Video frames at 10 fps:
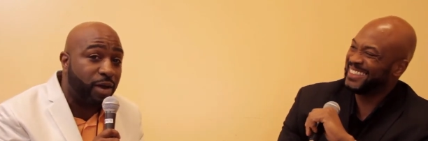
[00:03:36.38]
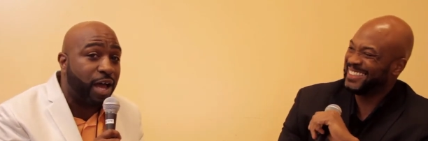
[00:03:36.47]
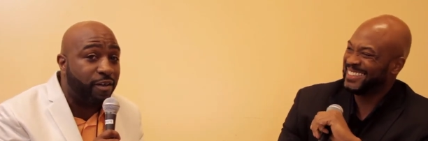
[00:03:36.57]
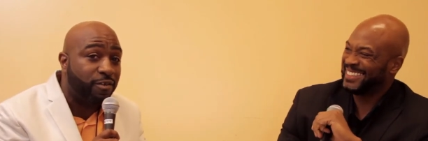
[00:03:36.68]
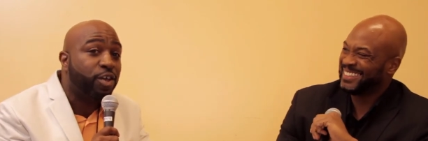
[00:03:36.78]
Speaker 1: live,
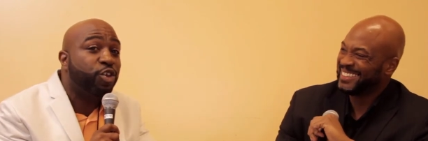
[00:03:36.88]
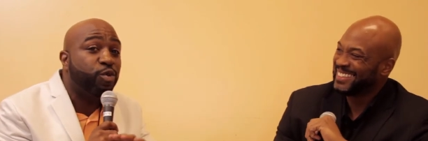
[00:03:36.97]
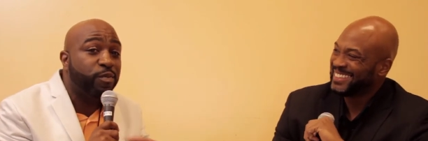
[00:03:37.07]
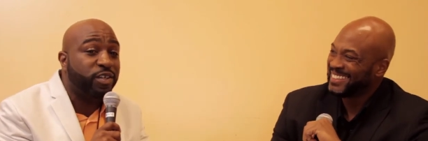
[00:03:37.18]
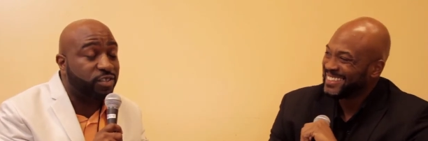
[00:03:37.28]
you're
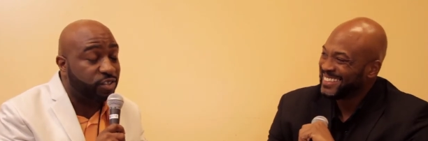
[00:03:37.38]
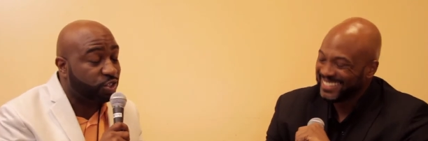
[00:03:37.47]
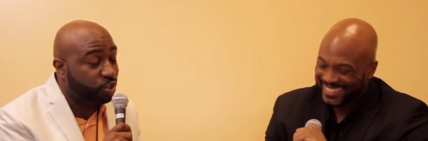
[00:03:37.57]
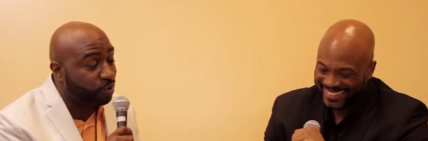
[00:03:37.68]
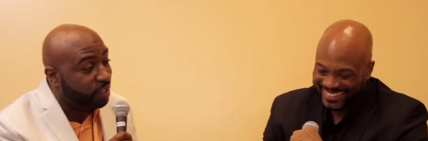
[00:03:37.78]
missing a
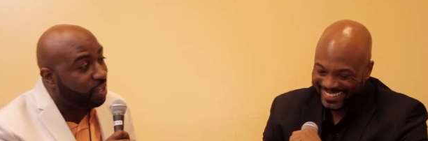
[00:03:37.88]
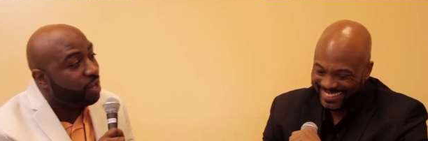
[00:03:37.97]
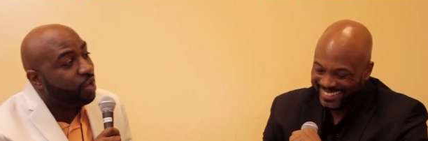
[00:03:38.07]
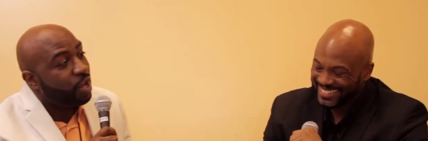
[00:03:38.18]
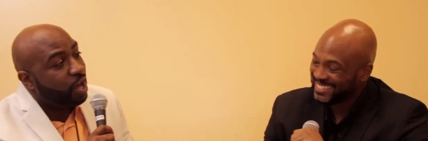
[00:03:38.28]
treat.
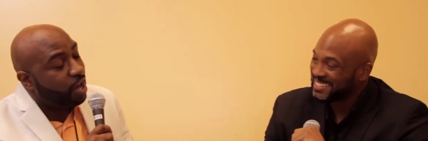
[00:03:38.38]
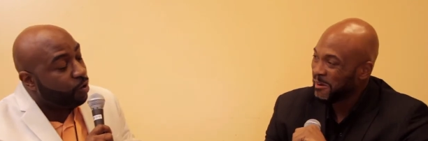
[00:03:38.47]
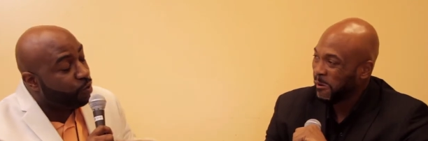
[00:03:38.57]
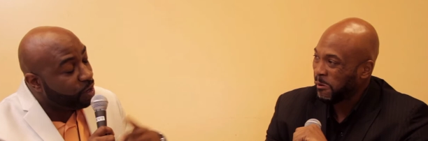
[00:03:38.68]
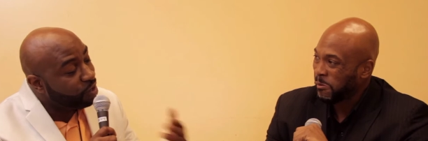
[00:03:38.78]
Uh,
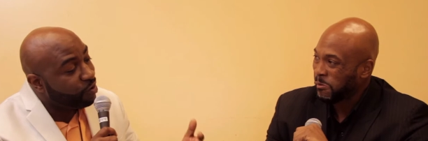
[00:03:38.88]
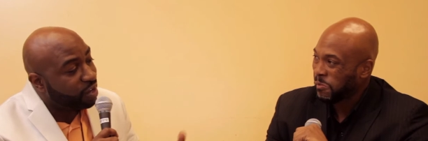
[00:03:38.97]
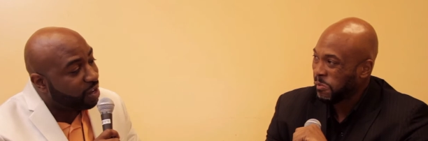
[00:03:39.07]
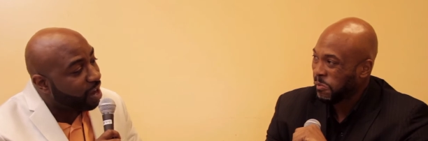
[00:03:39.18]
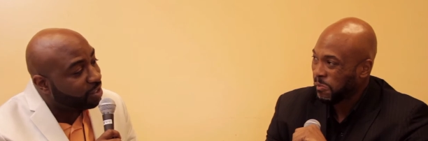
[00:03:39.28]
when you're in
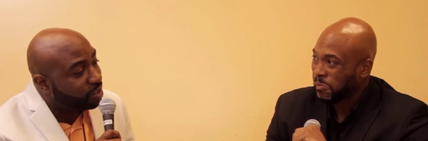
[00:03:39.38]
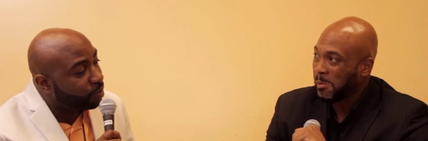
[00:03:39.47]
concert,